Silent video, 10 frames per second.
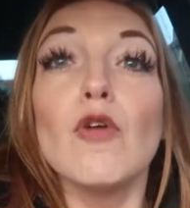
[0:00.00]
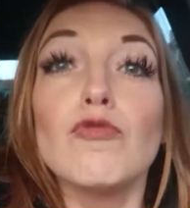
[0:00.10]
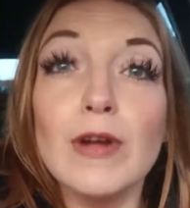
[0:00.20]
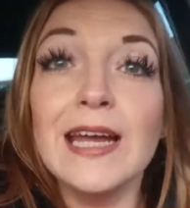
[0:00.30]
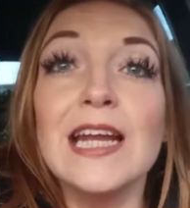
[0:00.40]

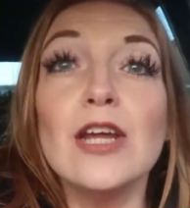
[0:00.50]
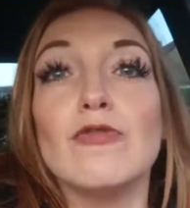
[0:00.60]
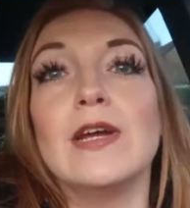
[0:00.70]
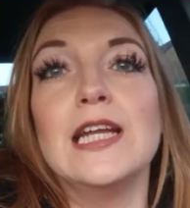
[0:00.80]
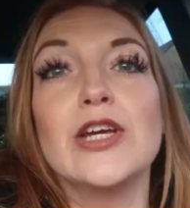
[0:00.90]
Really,
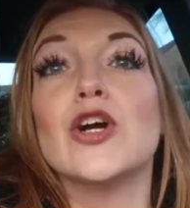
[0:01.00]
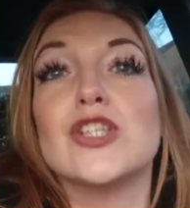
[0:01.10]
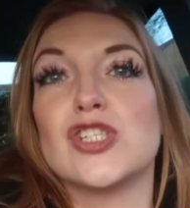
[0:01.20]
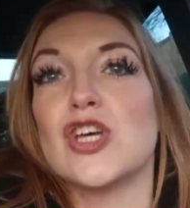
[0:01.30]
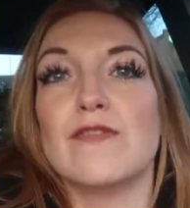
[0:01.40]
really
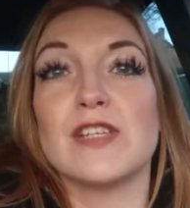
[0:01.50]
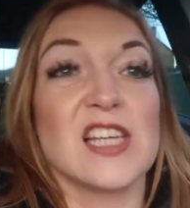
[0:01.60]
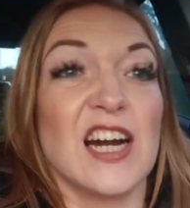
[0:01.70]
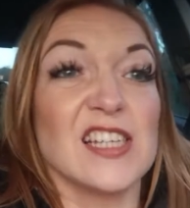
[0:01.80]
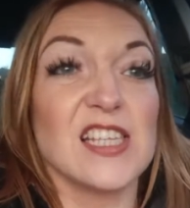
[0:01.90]
good service,
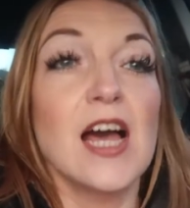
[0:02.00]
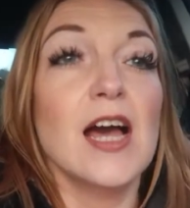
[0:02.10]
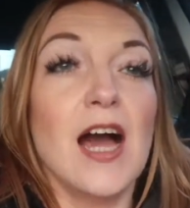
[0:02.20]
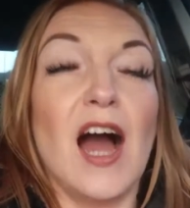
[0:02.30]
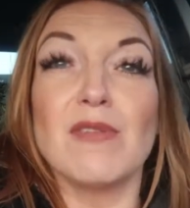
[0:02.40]
guys.
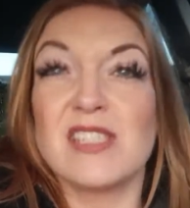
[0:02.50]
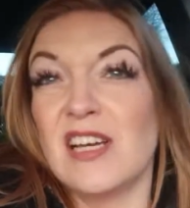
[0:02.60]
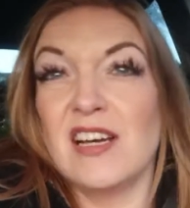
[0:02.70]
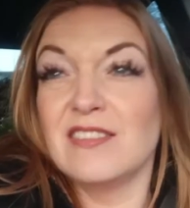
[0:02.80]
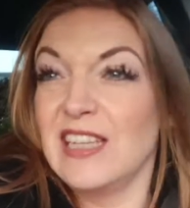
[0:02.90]
I was
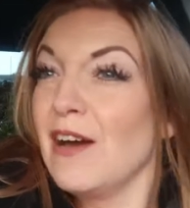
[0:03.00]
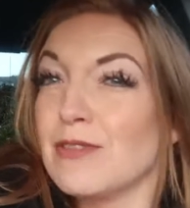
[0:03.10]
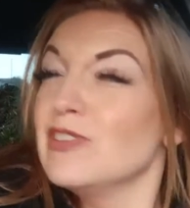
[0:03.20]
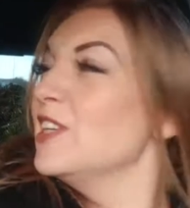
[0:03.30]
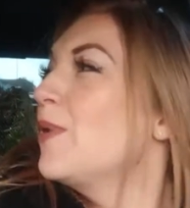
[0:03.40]

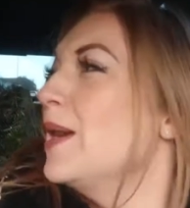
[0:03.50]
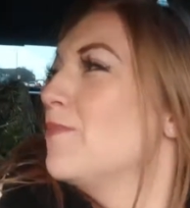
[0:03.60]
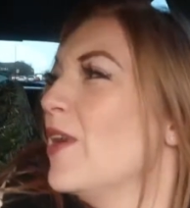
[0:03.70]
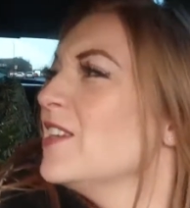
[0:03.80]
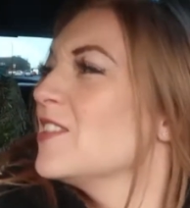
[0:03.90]
really quite
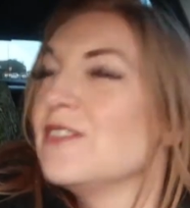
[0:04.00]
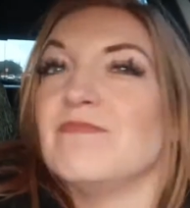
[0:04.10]
impressed.